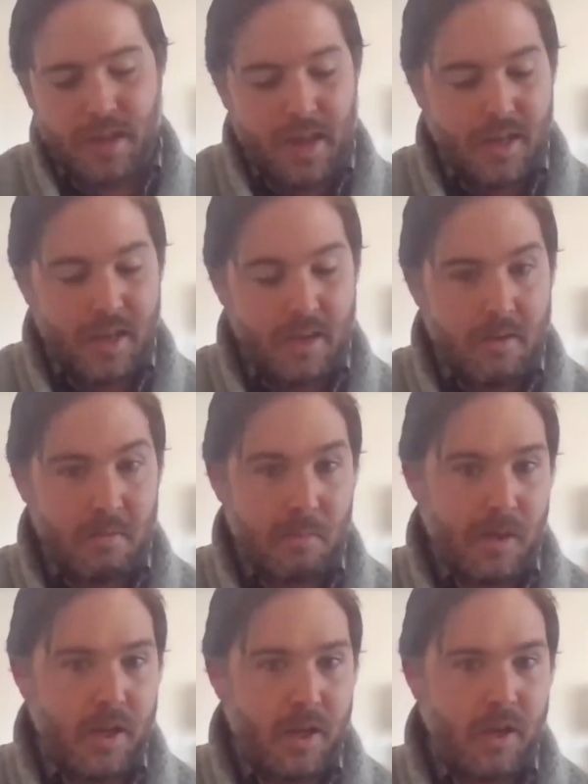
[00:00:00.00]
can
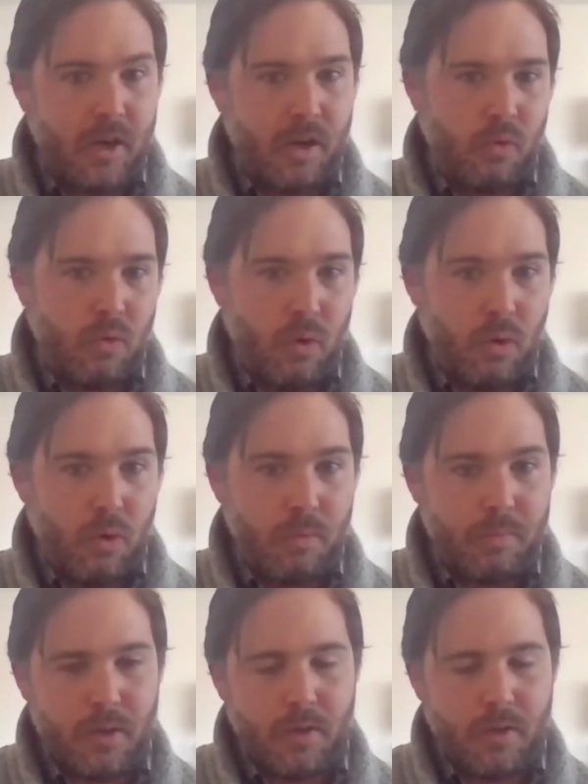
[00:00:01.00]
play a role.
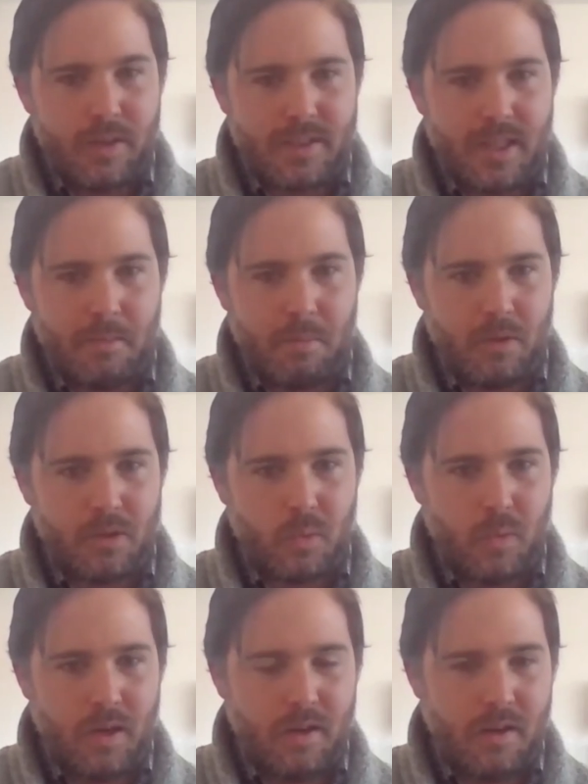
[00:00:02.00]
There are examples
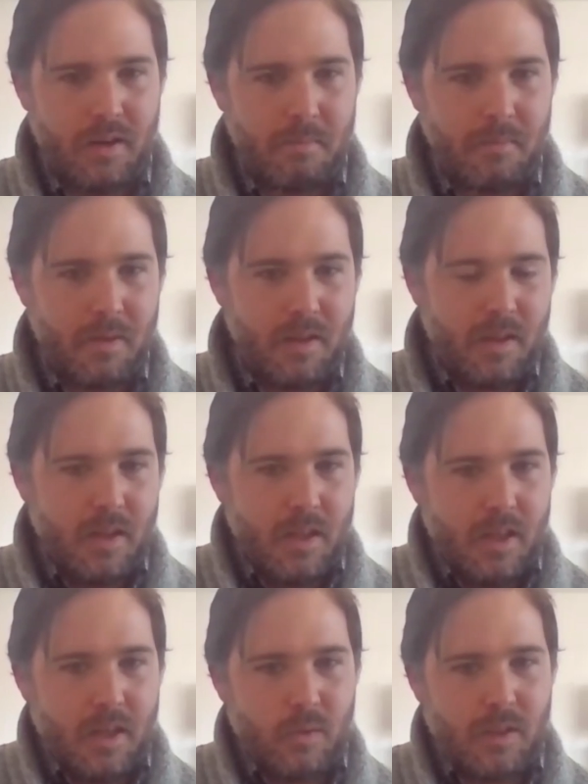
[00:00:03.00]
where
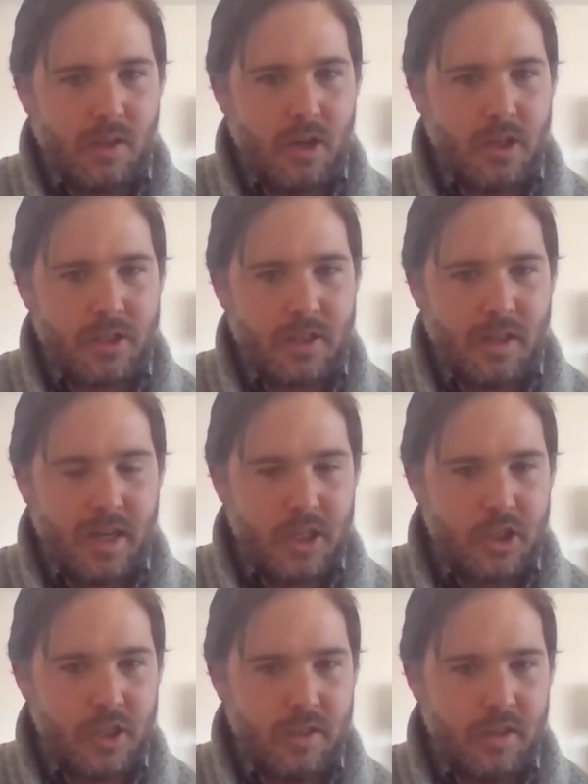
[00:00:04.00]
there was a large
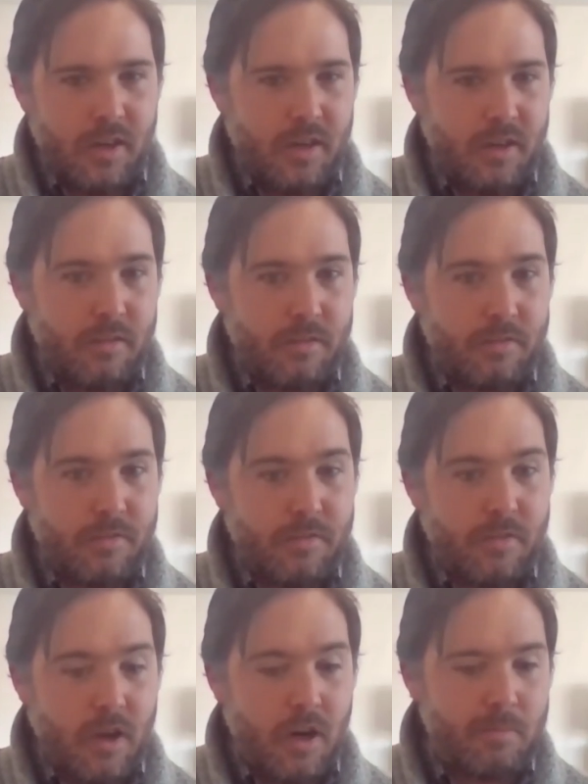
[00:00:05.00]
collection of
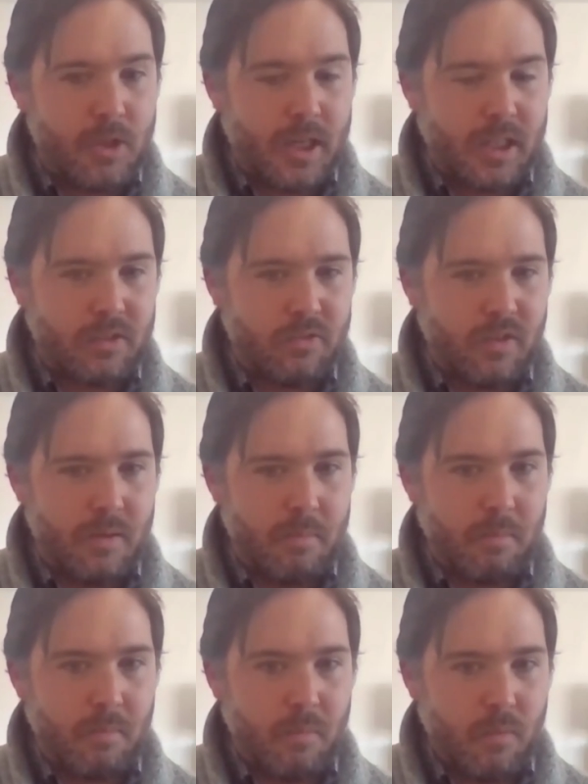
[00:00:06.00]
objects
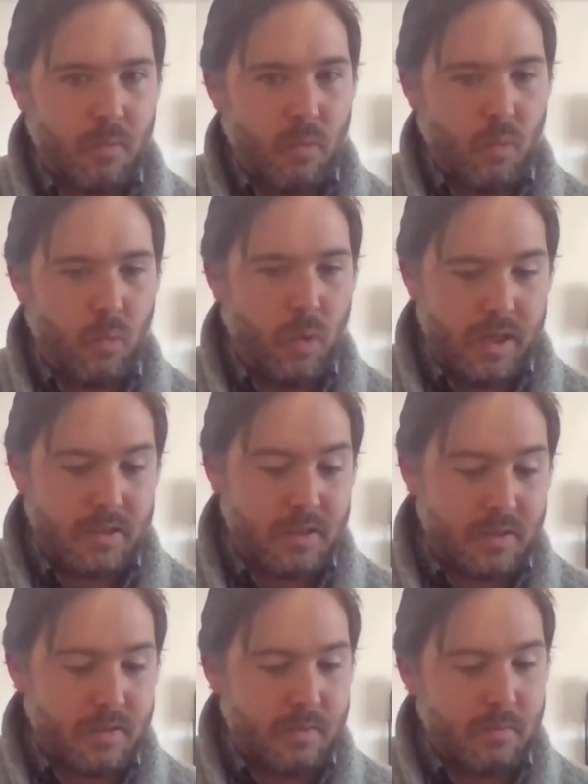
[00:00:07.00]
from what
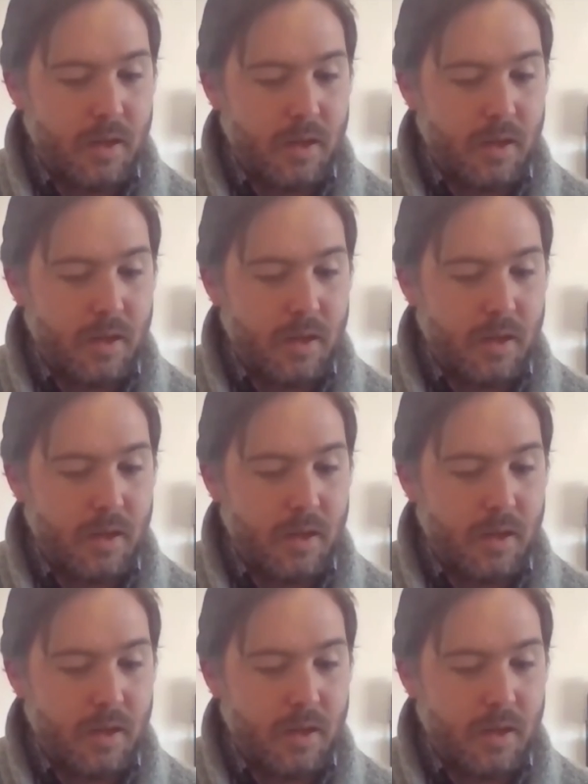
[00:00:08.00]
is